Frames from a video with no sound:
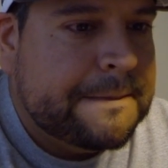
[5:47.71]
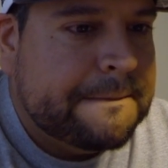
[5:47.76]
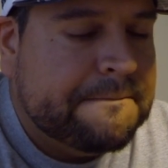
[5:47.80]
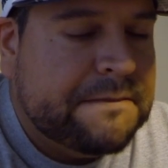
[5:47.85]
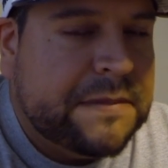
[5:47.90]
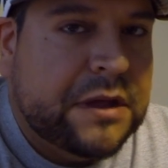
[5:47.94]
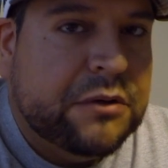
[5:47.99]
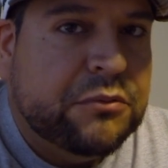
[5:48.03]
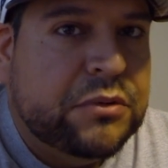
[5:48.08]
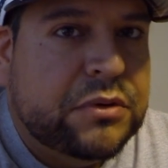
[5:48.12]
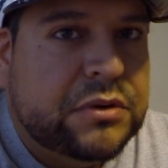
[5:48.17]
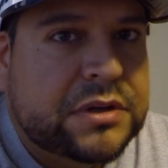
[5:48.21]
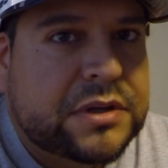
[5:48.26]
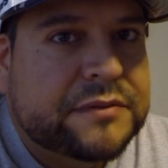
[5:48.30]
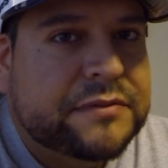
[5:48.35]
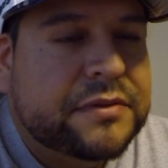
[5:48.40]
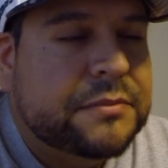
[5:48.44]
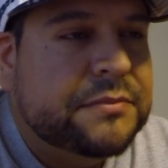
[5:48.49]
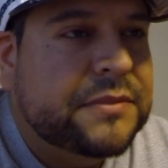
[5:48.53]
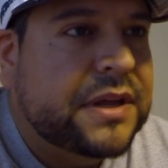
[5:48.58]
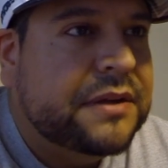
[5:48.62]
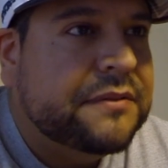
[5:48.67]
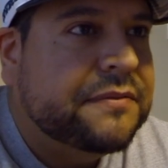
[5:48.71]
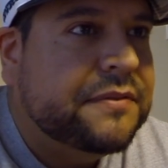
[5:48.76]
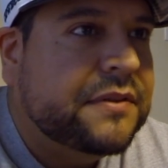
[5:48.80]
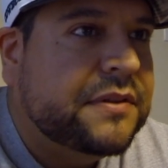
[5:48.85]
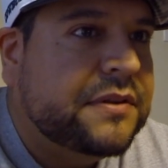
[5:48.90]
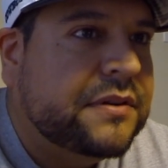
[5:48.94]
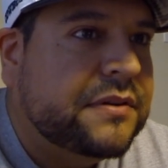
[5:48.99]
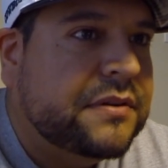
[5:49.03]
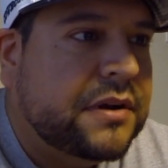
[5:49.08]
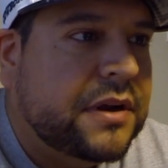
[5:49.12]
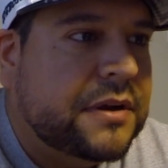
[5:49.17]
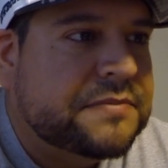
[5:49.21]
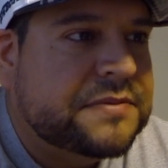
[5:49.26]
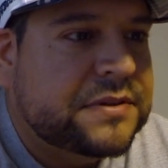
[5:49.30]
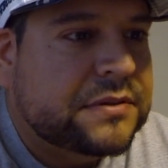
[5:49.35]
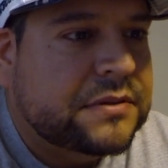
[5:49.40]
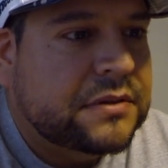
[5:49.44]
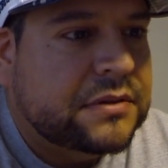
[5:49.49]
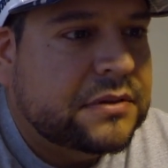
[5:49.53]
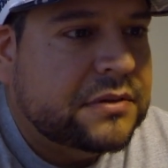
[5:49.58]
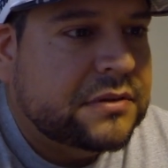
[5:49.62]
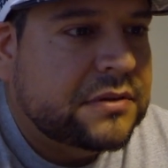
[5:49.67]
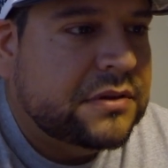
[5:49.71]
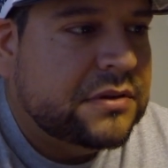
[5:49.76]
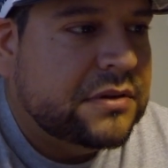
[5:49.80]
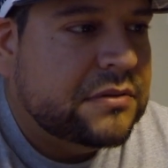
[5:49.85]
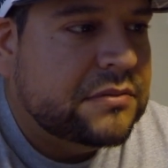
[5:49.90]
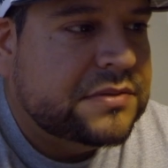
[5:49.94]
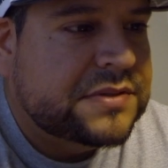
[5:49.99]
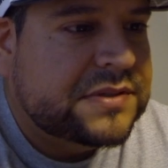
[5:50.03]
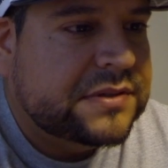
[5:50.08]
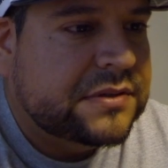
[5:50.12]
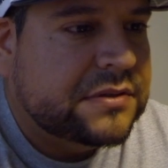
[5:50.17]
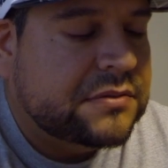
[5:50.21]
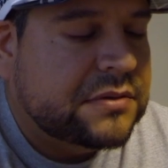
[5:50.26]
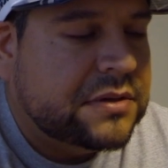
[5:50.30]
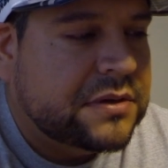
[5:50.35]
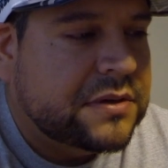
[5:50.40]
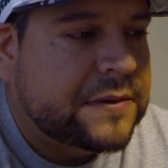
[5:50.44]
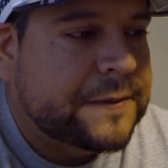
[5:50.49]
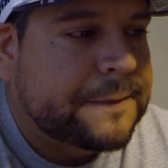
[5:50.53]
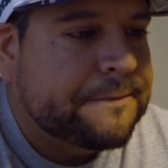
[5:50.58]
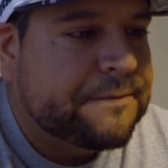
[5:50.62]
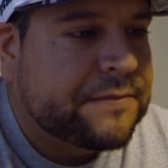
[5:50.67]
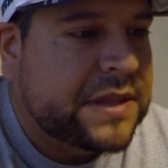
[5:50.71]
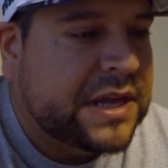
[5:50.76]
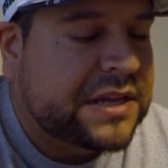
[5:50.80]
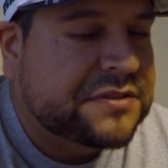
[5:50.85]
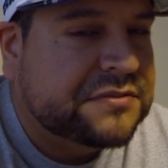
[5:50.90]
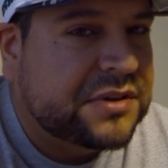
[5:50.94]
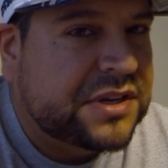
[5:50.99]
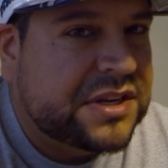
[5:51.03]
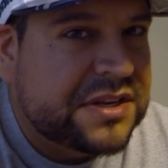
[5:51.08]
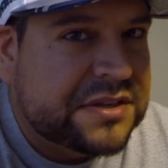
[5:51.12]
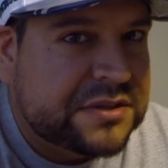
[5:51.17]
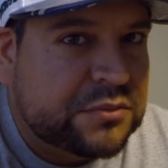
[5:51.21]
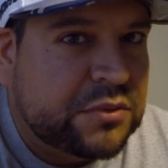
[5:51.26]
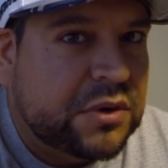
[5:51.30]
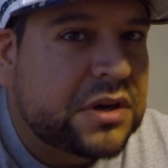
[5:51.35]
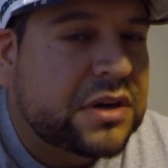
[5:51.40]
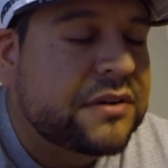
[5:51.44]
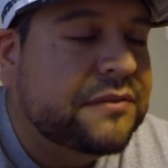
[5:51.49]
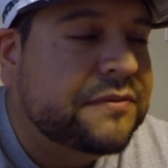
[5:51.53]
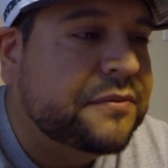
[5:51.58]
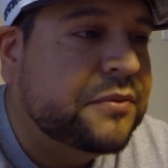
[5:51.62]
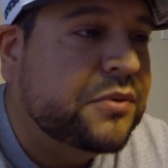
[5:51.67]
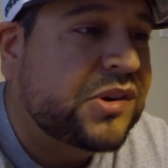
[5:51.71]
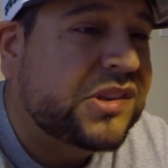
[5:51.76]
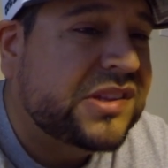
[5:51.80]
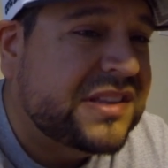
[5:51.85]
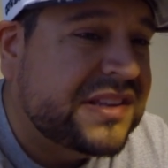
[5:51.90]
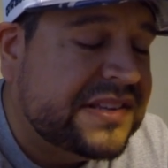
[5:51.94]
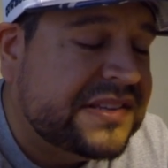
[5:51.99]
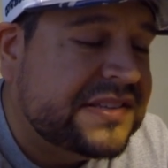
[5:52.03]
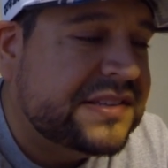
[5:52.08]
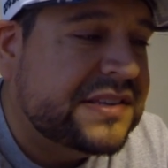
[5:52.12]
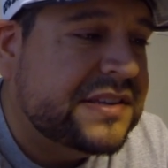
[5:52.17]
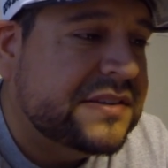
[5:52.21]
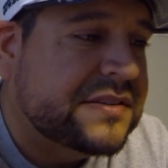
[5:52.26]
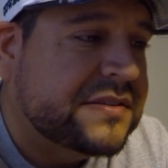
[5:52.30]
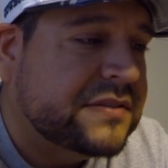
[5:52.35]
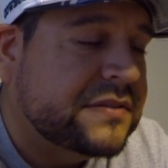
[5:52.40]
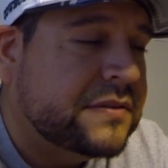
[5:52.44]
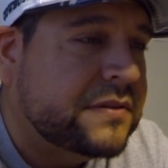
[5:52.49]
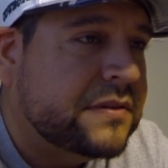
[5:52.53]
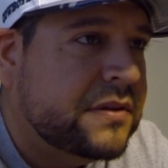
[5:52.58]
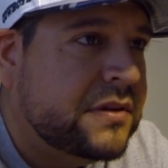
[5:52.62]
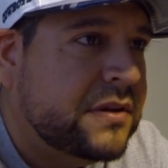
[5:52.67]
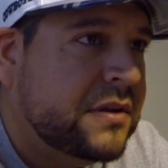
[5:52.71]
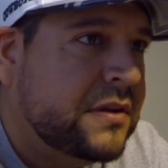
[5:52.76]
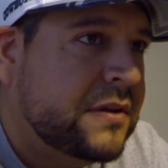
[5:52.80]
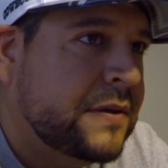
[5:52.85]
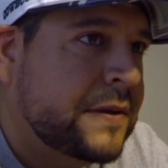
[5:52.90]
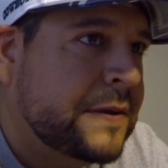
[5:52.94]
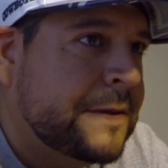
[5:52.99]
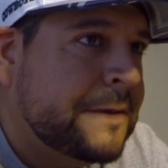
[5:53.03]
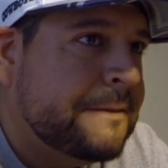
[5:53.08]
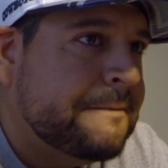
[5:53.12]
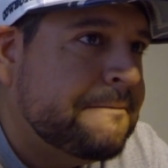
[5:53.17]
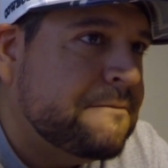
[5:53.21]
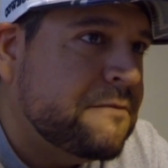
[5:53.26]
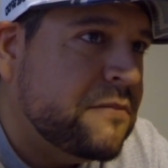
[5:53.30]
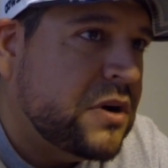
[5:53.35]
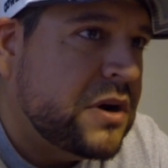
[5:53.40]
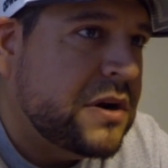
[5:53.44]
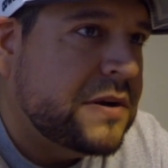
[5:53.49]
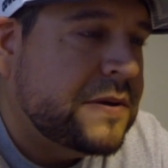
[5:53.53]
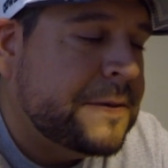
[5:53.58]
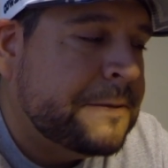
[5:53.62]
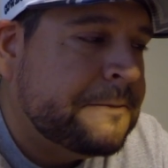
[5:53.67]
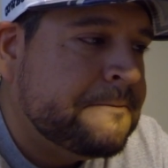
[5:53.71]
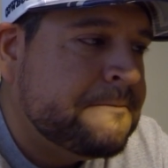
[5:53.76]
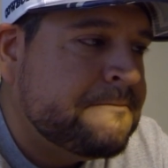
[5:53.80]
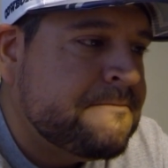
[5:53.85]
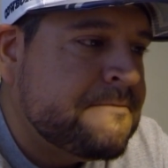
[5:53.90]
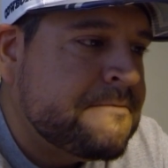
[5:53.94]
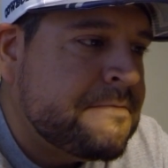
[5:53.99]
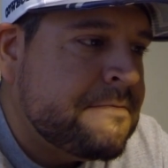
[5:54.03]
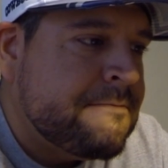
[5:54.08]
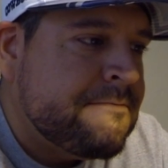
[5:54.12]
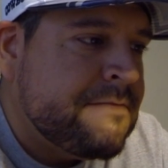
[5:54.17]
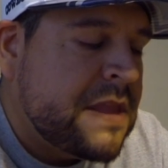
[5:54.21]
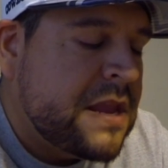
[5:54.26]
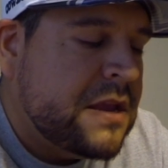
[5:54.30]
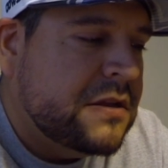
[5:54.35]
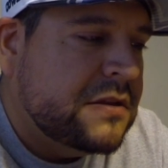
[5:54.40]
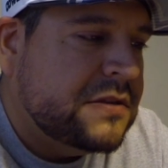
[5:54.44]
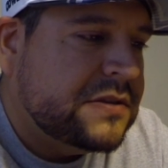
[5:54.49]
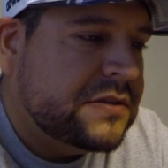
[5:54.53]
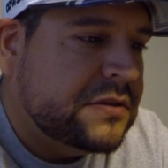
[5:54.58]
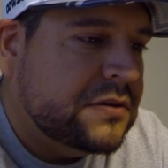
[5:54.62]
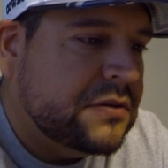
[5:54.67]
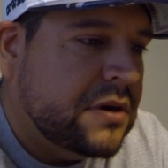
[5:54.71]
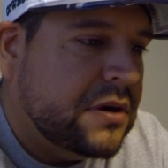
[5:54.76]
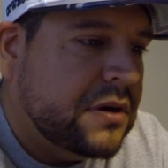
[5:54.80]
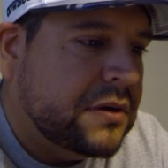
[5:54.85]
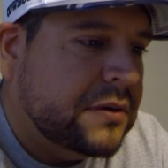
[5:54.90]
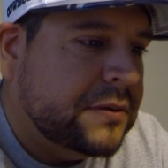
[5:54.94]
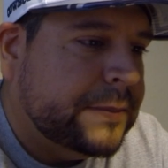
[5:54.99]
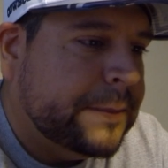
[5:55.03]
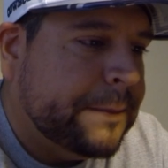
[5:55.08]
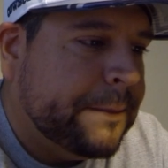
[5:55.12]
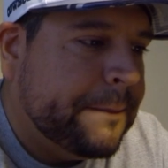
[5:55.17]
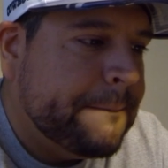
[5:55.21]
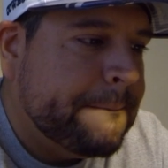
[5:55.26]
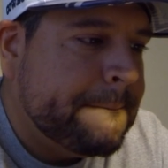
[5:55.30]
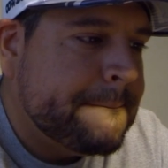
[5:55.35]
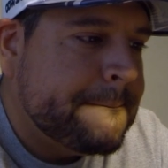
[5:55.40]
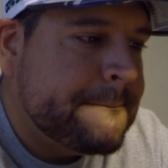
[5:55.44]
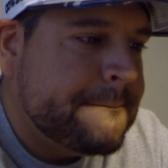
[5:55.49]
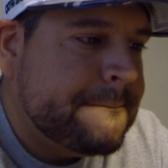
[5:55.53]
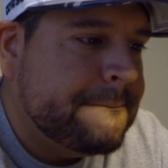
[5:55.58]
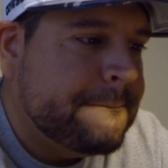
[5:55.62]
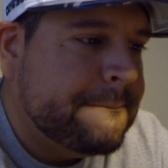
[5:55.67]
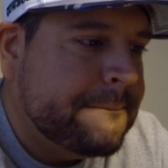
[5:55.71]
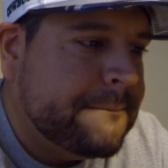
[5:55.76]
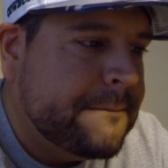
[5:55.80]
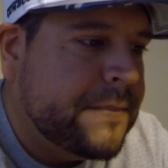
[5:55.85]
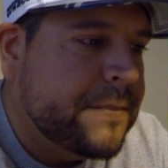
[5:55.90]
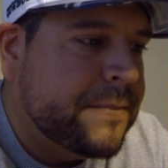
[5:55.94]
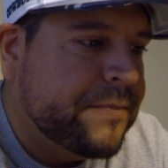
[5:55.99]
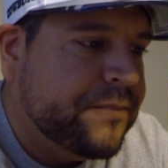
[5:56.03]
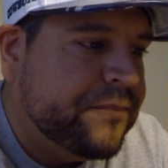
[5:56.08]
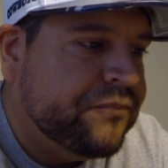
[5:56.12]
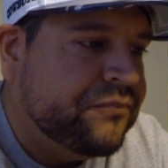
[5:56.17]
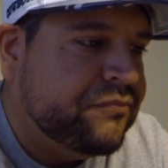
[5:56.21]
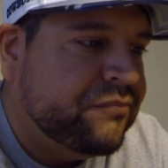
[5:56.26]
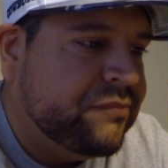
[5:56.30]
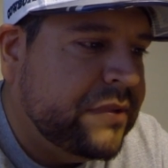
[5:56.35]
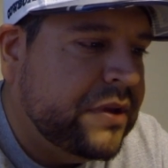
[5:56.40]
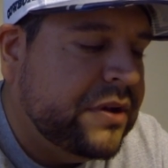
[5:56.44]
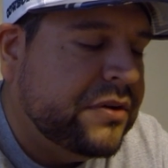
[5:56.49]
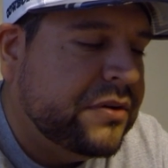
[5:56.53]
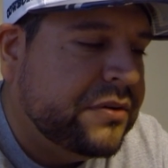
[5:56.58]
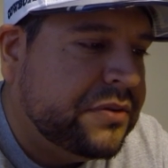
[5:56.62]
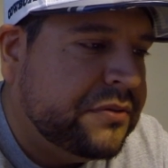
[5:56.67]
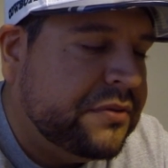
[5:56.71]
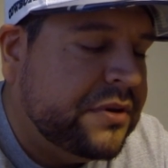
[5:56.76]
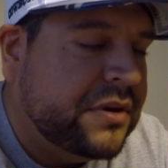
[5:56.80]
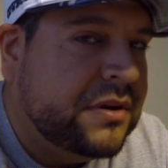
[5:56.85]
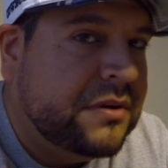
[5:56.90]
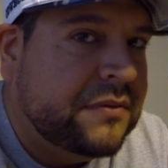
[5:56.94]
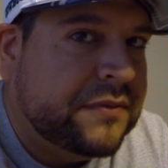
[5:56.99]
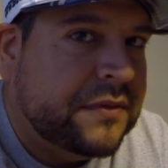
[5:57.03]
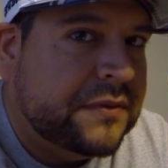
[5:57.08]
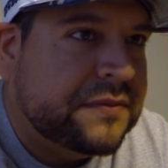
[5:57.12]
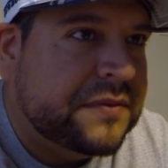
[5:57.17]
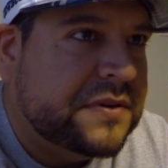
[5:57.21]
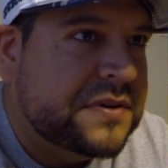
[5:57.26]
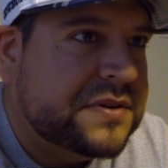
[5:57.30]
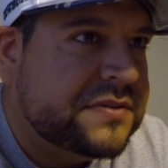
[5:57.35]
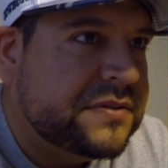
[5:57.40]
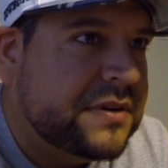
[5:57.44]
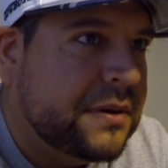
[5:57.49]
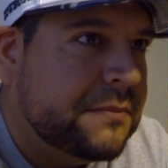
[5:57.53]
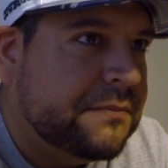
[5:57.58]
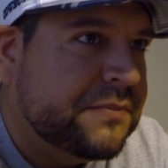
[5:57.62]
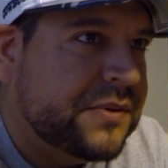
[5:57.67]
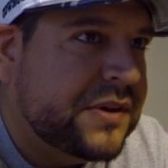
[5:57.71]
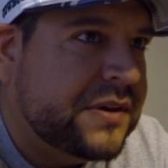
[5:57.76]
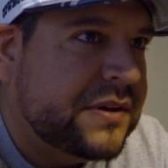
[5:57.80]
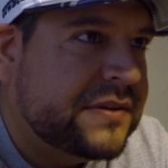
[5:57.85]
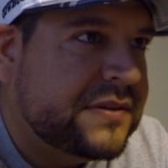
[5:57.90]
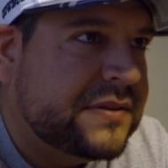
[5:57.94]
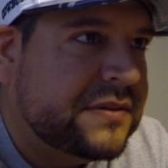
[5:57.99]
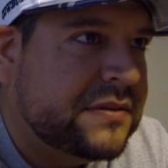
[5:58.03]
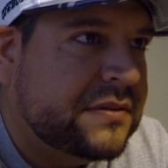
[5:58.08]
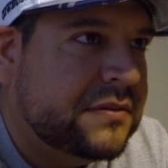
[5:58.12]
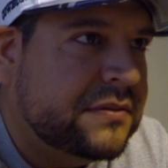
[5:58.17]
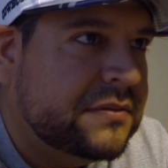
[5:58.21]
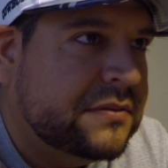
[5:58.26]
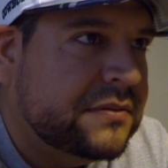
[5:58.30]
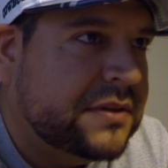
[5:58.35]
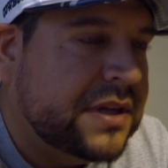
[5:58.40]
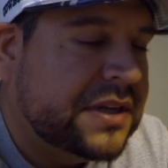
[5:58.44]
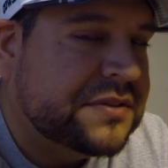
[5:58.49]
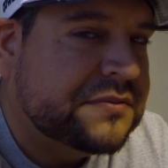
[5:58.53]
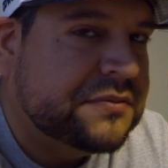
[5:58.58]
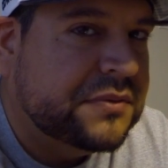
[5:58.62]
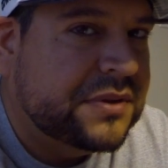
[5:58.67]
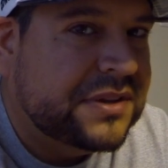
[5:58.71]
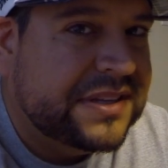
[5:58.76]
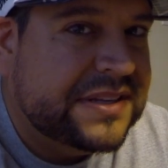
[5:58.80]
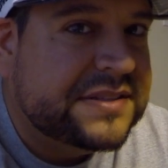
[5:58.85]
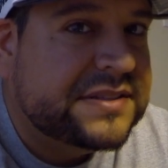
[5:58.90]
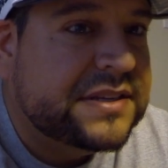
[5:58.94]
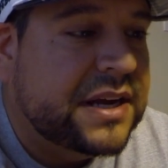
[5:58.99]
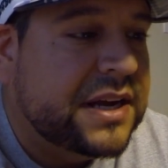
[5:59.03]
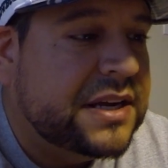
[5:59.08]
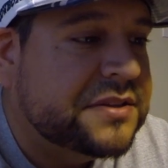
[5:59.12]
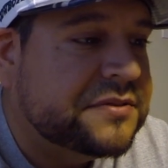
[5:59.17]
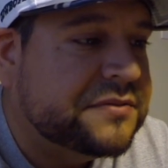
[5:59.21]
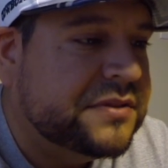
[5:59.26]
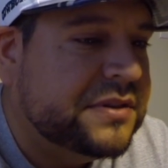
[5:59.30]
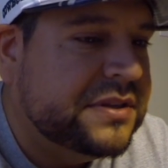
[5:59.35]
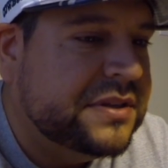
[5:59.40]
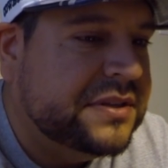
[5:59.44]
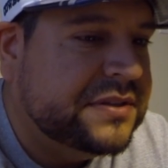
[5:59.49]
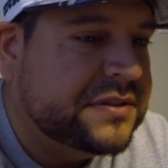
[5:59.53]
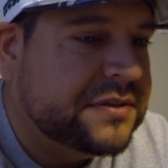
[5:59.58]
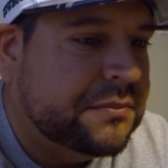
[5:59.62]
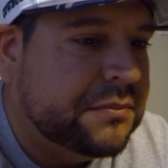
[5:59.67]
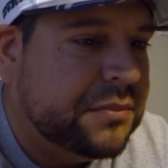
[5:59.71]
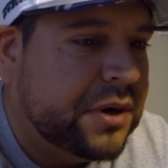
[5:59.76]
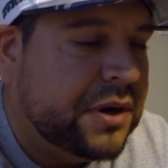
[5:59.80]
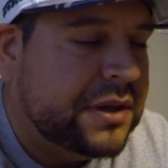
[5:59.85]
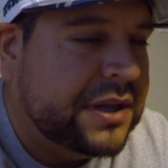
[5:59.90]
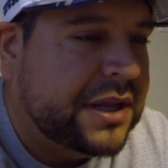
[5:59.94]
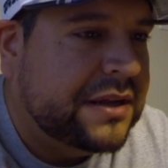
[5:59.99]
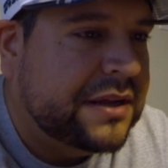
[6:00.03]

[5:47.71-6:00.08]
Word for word: they will give him that fifth-year option, you know. So um, that's what he's working for this season. Right, so uh, year three for first round picks. That's when these guys really need to ball